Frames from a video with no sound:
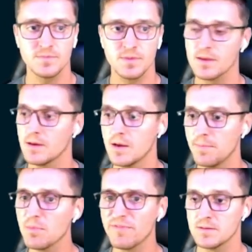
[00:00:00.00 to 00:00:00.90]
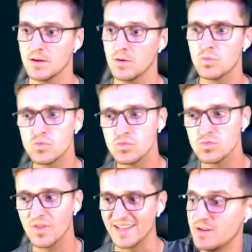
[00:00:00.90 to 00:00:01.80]
Next up was Tentacruel,
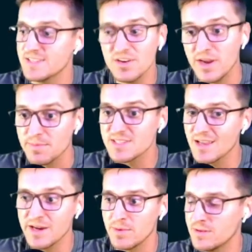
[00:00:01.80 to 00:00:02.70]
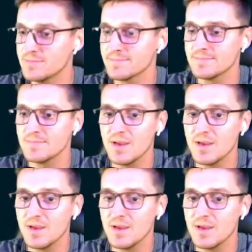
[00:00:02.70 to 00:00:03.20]
so I switch into Grovyle,